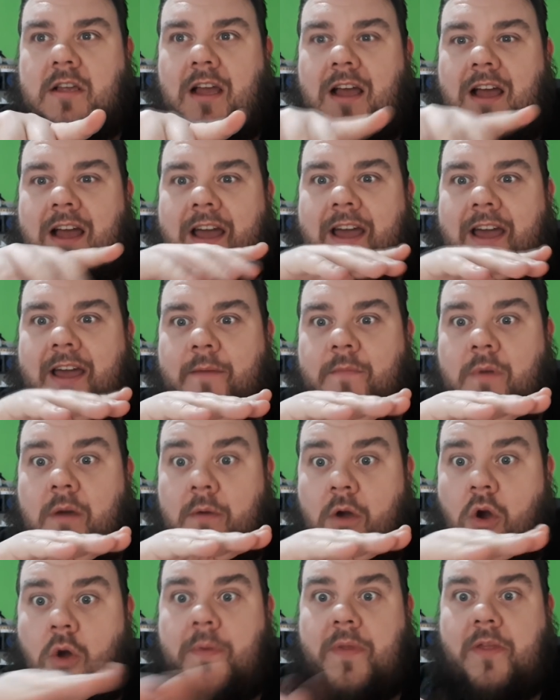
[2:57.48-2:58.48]
Um,
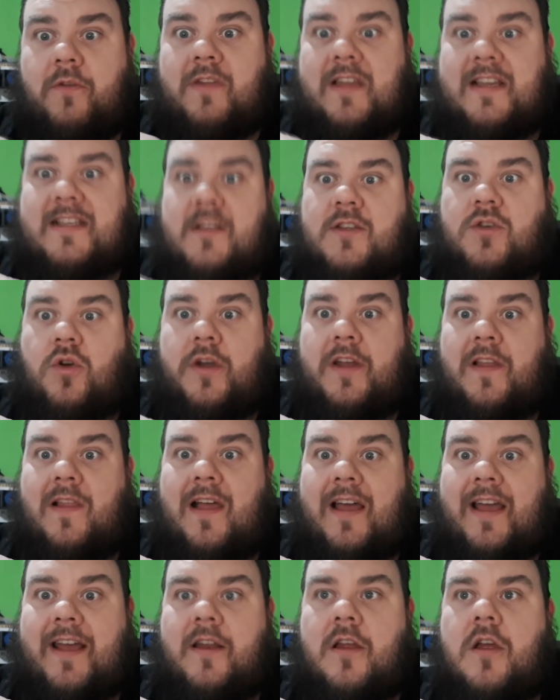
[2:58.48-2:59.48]
I'm hoping the release of toy
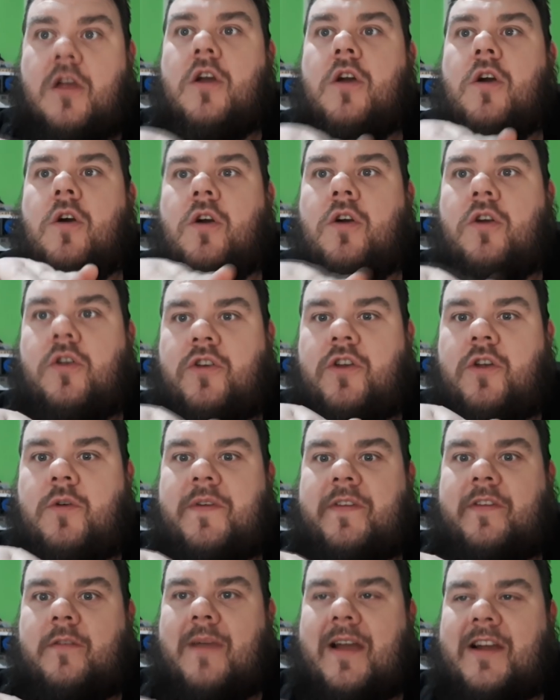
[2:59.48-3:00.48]
line could do
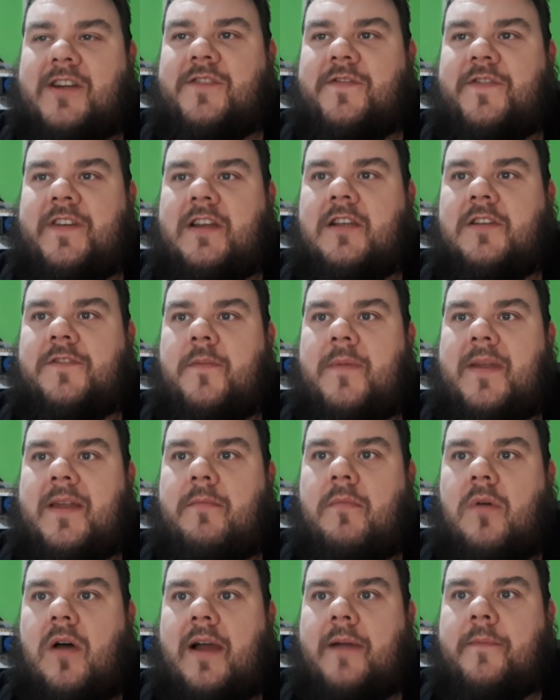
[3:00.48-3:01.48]
with some action figures for Men
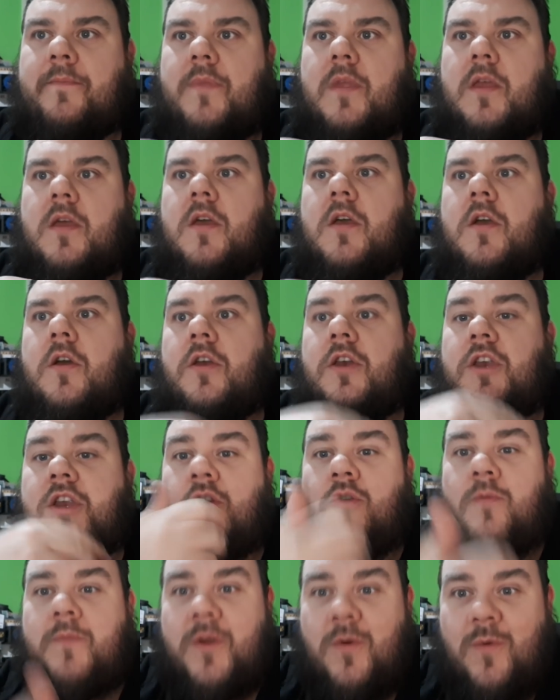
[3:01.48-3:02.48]
in Black.
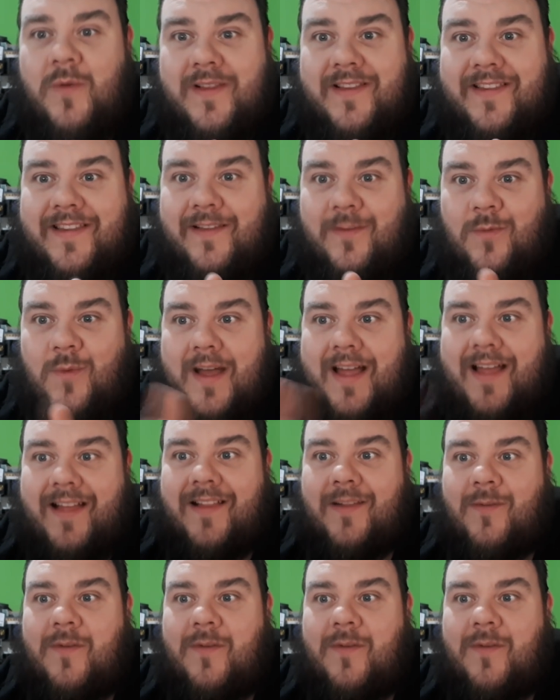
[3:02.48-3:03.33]
New Mutants as well.